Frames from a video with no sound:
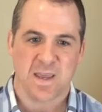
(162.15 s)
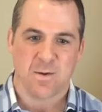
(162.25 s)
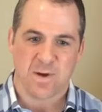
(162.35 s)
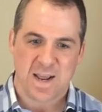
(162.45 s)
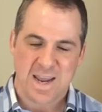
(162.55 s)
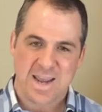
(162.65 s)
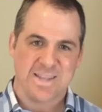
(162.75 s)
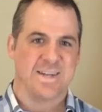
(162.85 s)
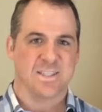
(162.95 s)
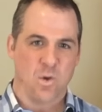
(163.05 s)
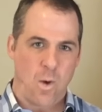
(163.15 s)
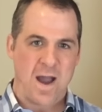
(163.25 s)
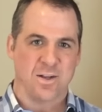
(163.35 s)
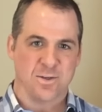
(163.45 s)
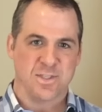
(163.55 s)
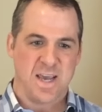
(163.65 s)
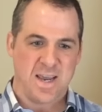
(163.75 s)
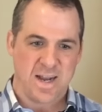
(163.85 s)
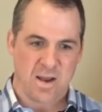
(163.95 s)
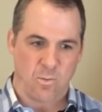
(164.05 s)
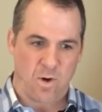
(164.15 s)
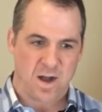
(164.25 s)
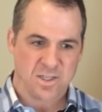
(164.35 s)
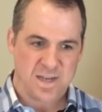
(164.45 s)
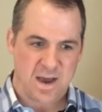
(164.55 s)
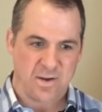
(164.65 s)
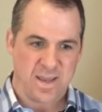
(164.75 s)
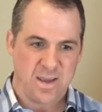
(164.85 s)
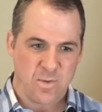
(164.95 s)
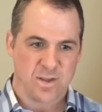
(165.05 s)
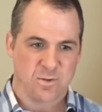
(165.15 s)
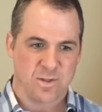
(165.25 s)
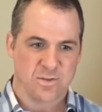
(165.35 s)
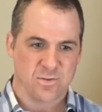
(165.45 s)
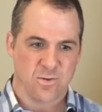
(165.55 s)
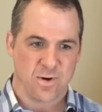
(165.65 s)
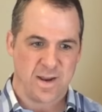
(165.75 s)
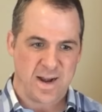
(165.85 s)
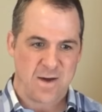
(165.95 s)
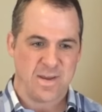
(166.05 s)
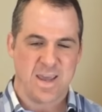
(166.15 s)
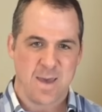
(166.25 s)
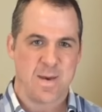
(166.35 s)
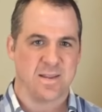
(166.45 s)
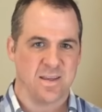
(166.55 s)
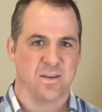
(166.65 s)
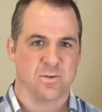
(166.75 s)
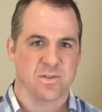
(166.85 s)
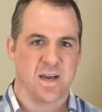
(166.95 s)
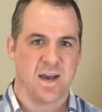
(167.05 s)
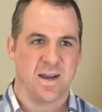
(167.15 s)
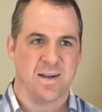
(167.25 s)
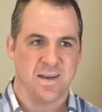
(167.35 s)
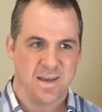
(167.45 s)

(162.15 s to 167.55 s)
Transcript: And when I handed it to Wilder Tate and watched how he went through the story and how he came out the other side,